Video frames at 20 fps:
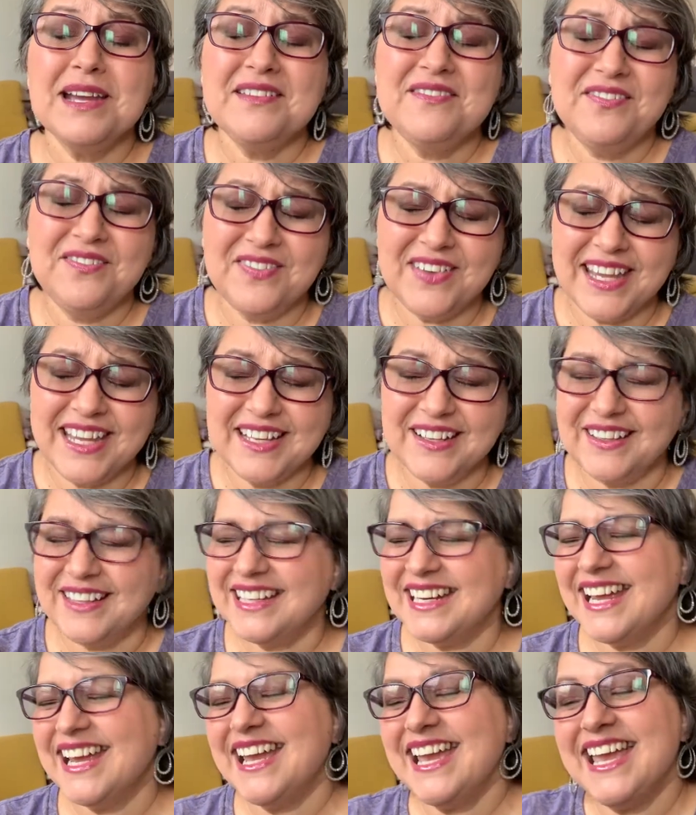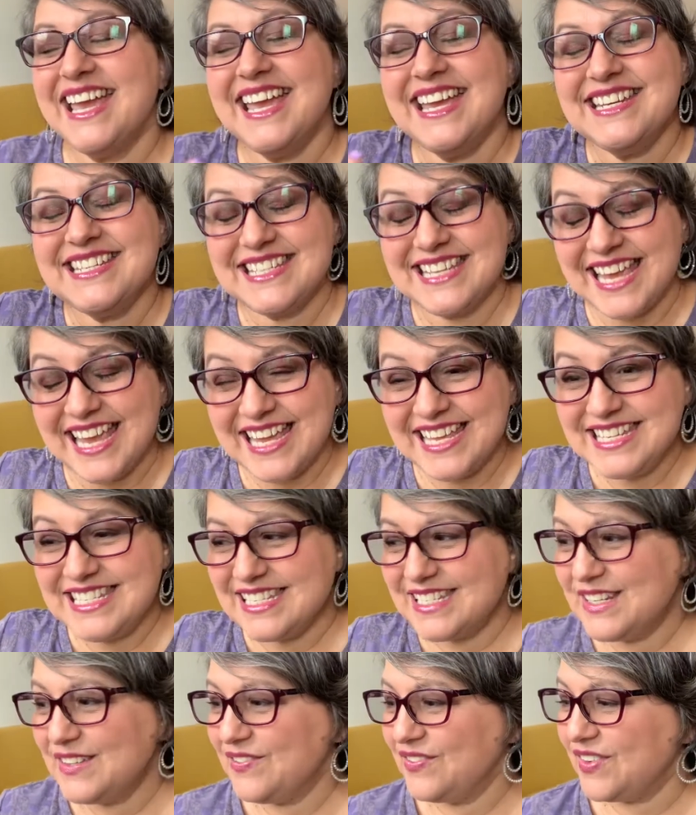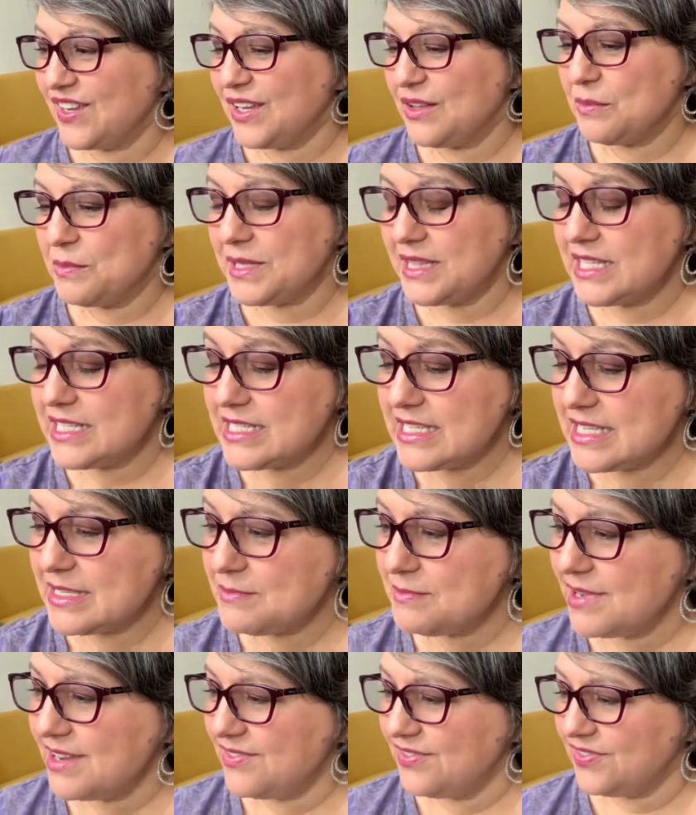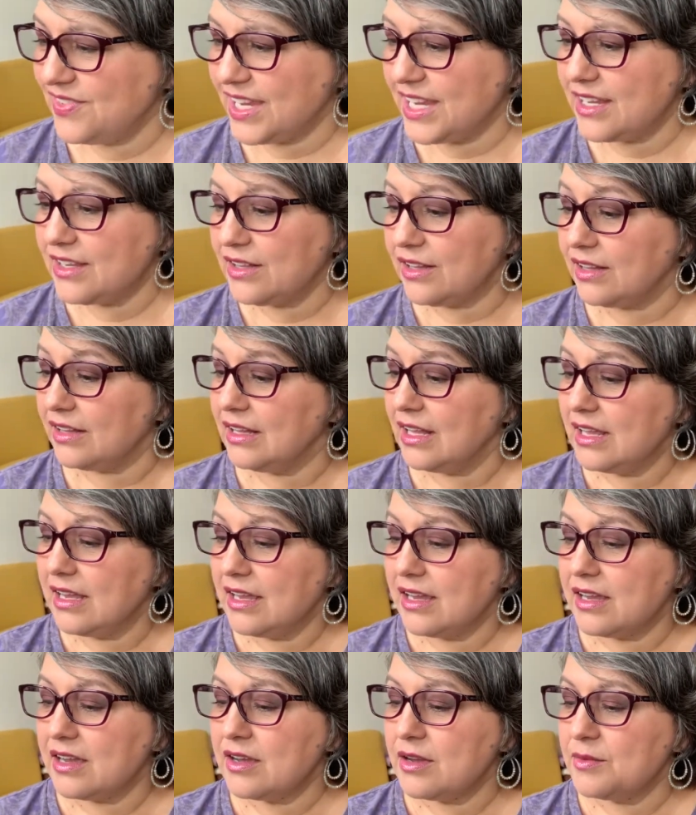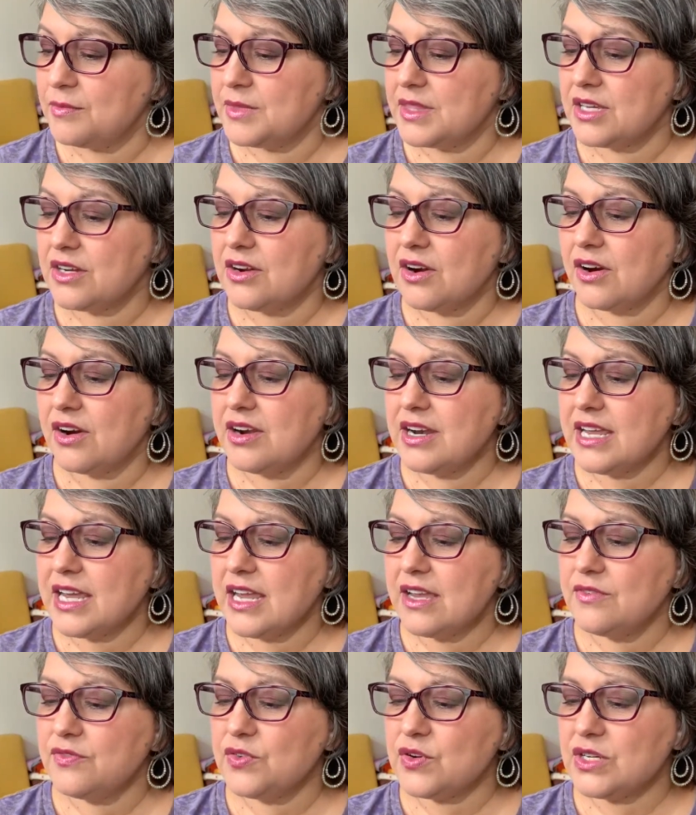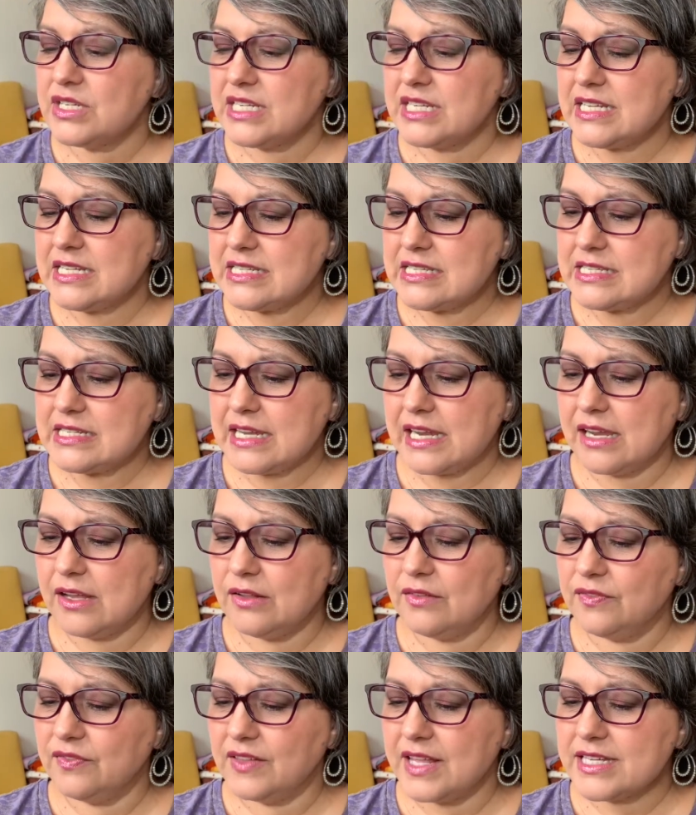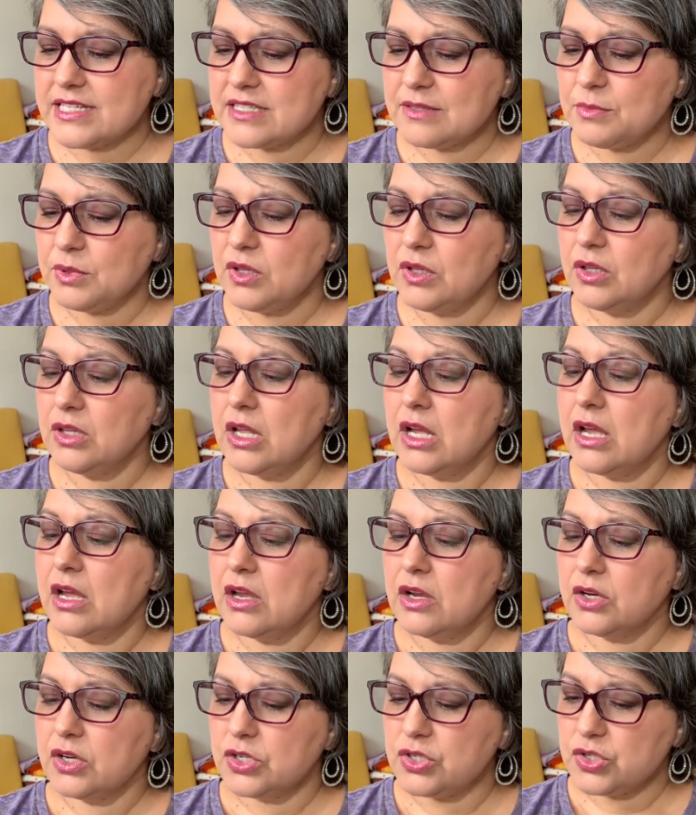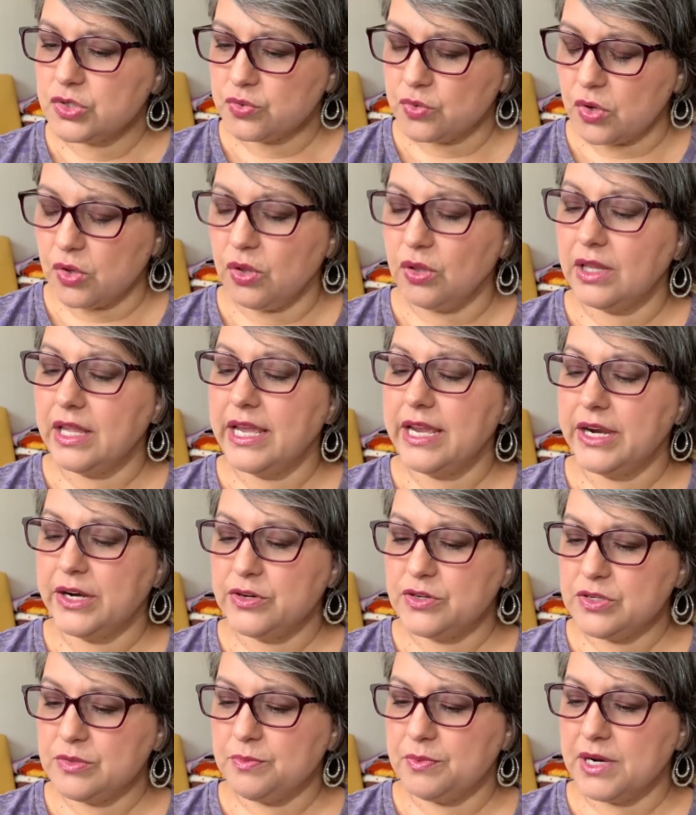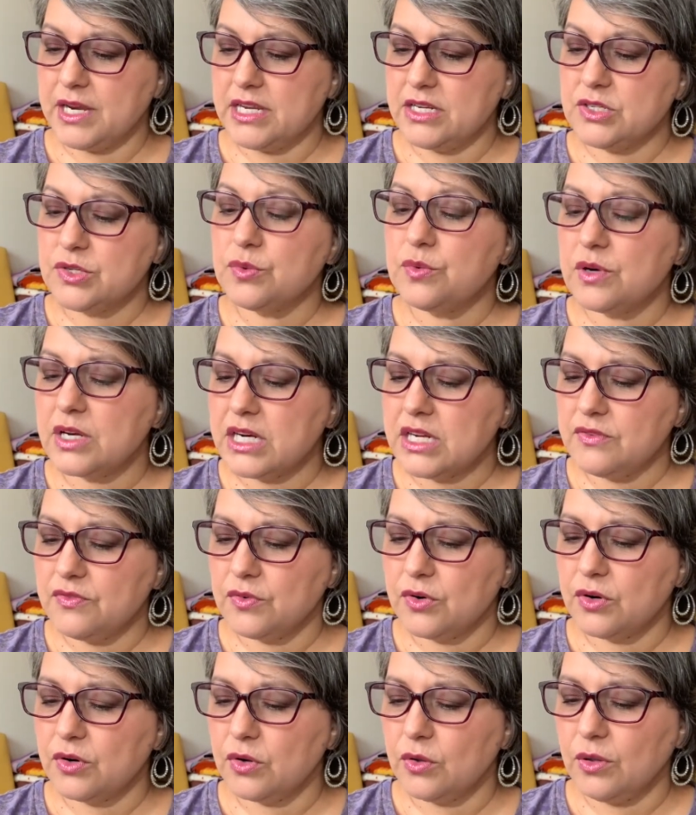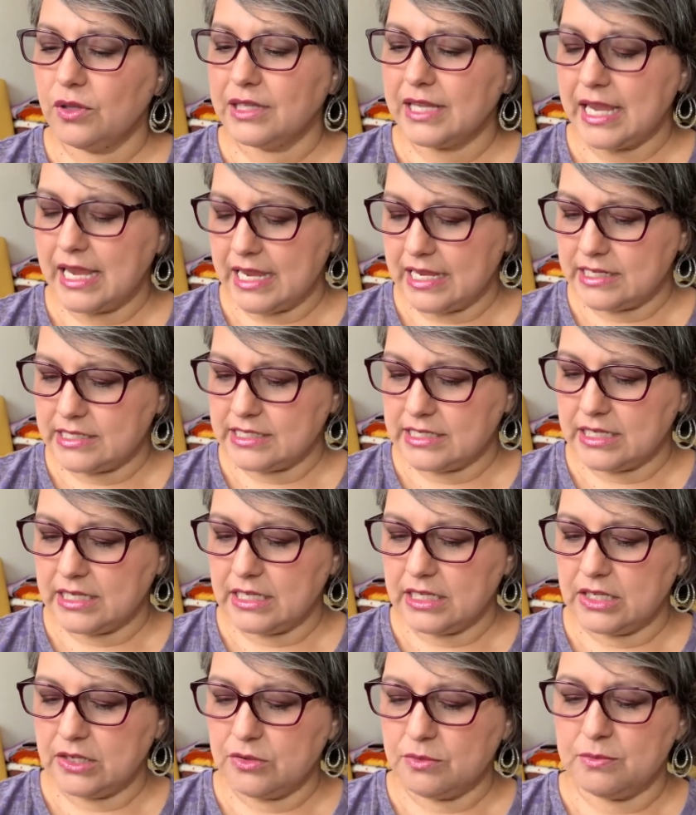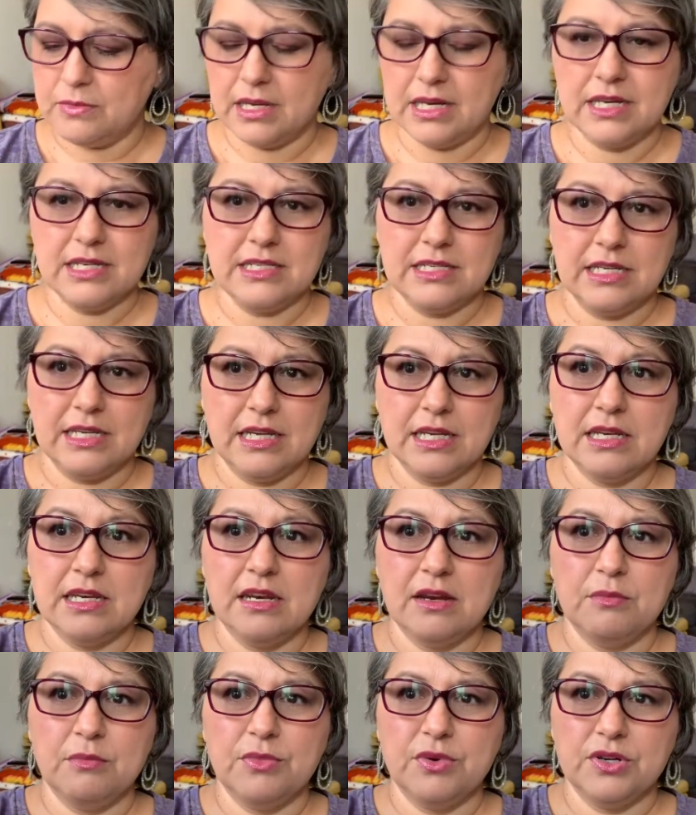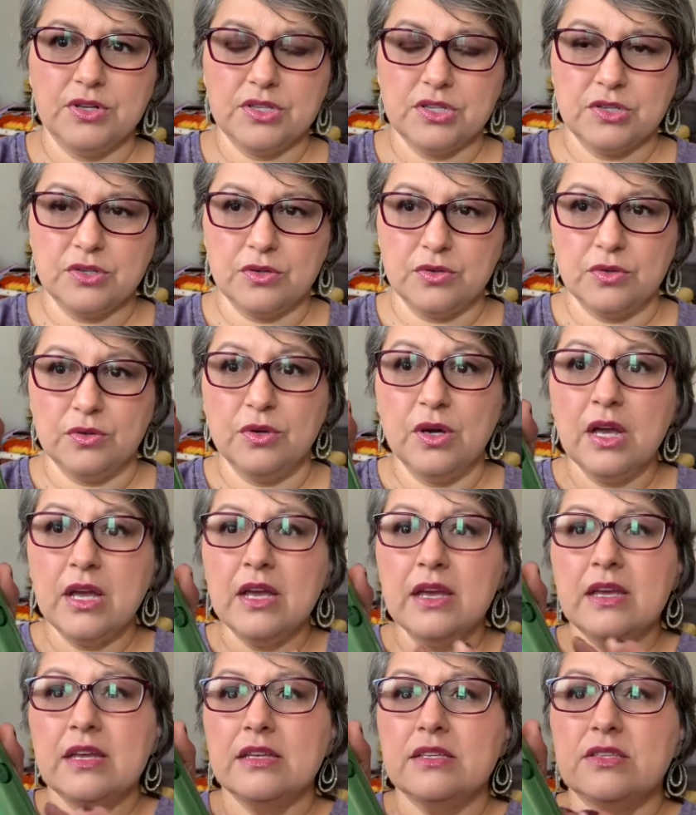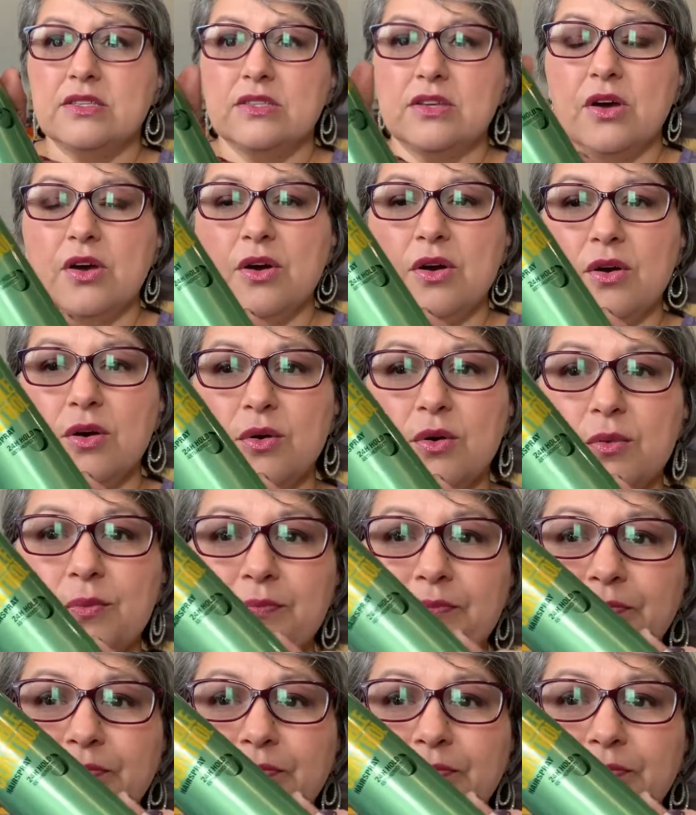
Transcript: fail, and I hate to end in a fail, but this is my fail. The Garnier Fructis Style Flexible Control Hairspray 24-Hold Anti-Humidity in number 2. So